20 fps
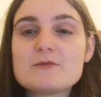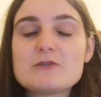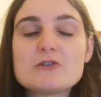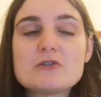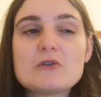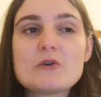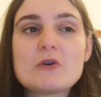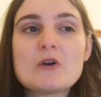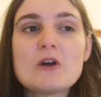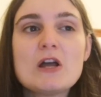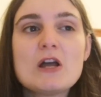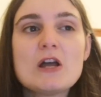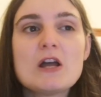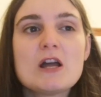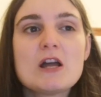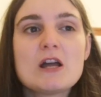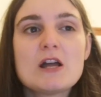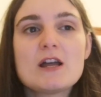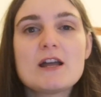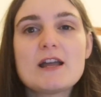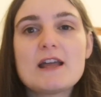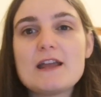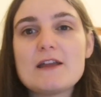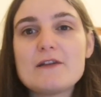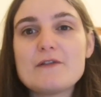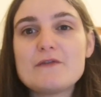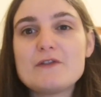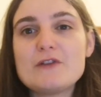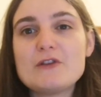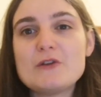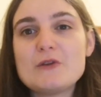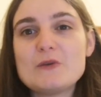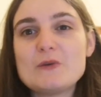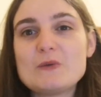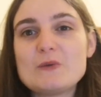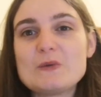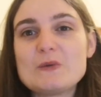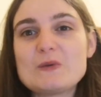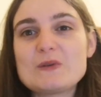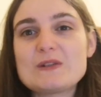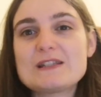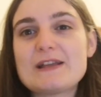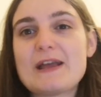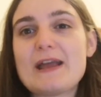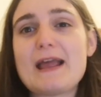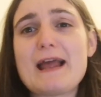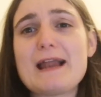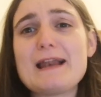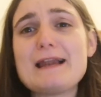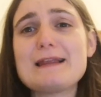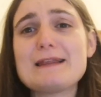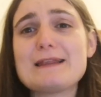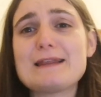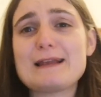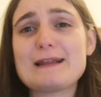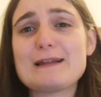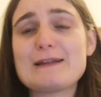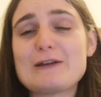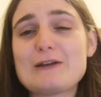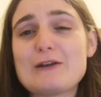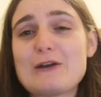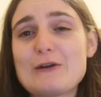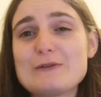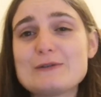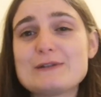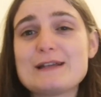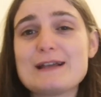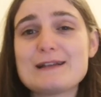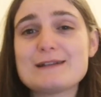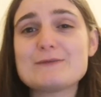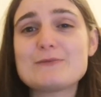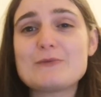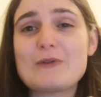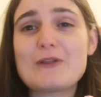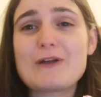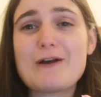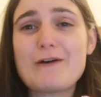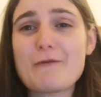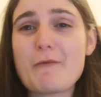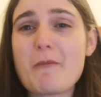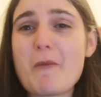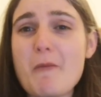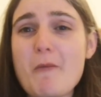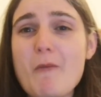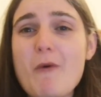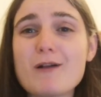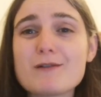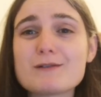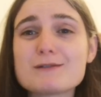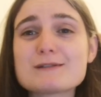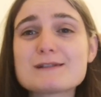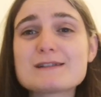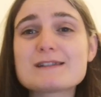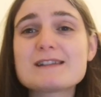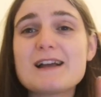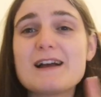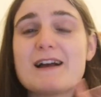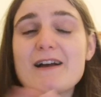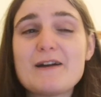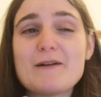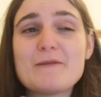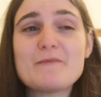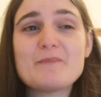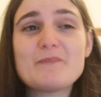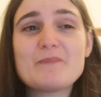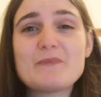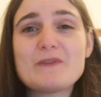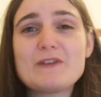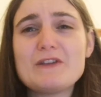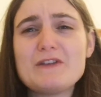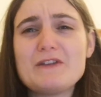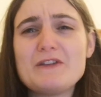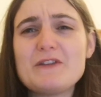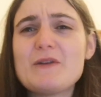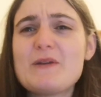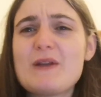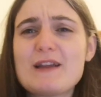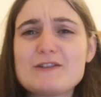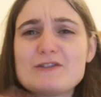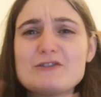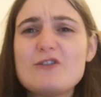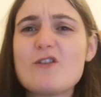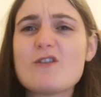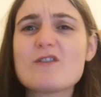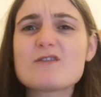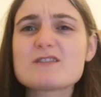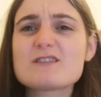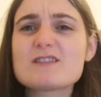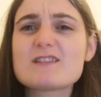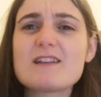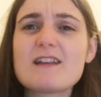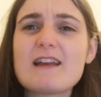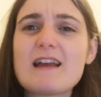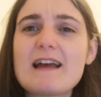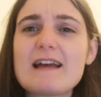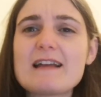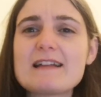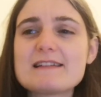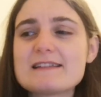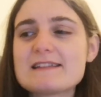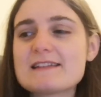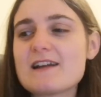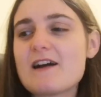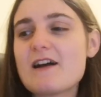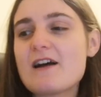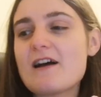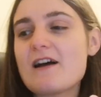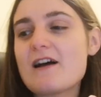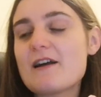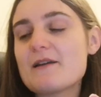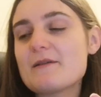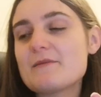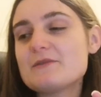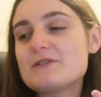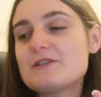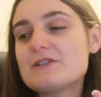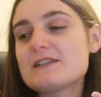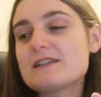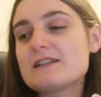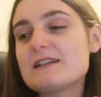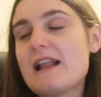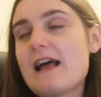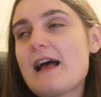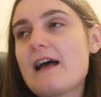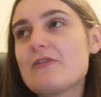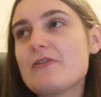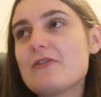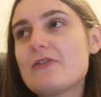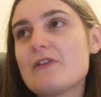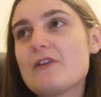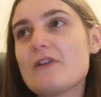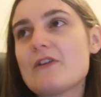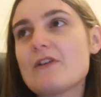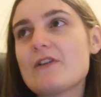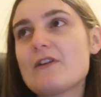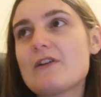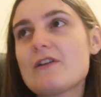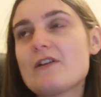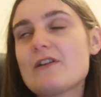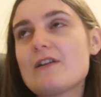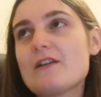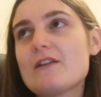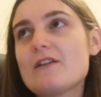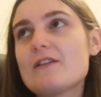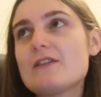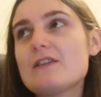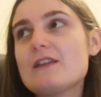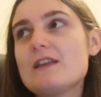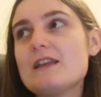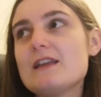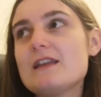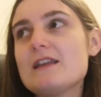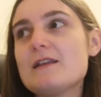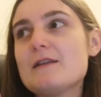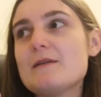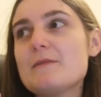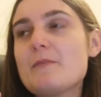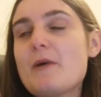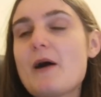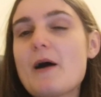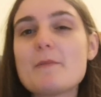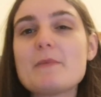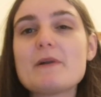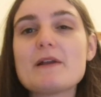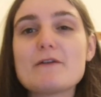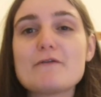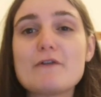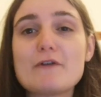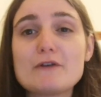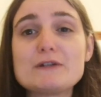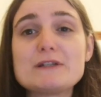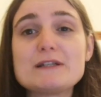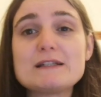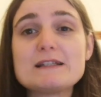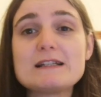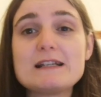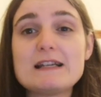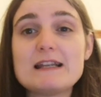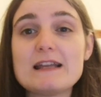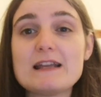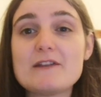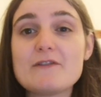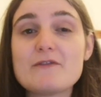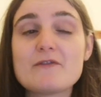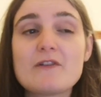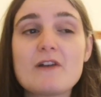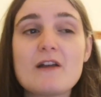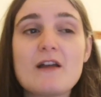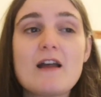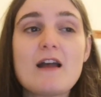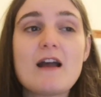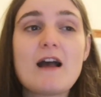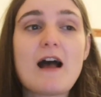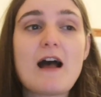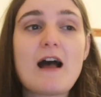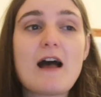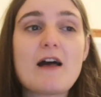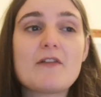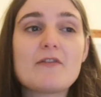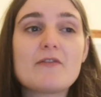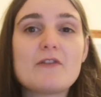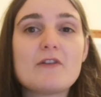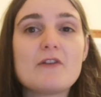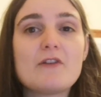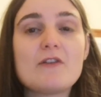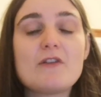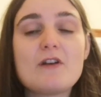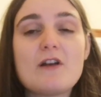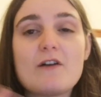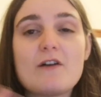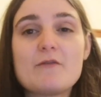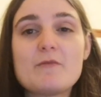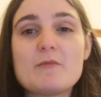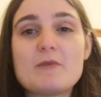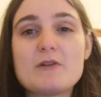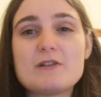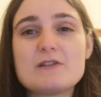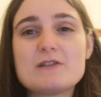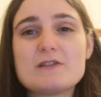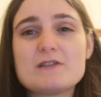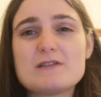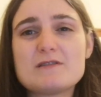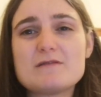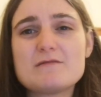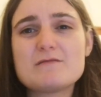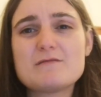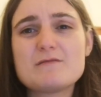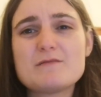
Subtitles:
I'm sure, if you say anything that goes against what the government wants, you get shot. And I'm just glad that the public voted to leave and that the government